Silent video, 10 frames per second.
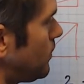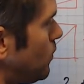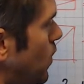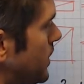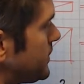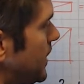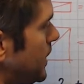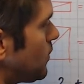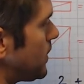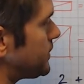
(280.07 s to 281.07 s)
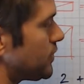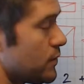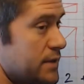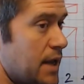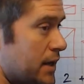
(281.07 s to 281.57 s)
1 take away 2
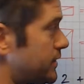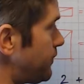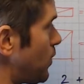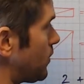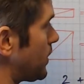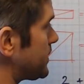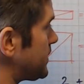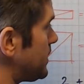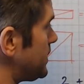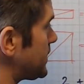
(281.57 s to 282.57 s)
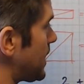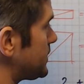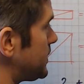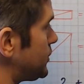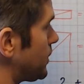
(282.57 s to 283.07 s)
is negative 1. We can see these
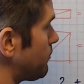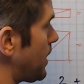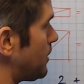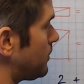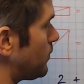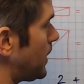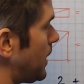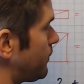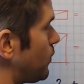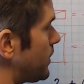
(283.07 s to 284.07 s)
cancel each other out, and we're left with a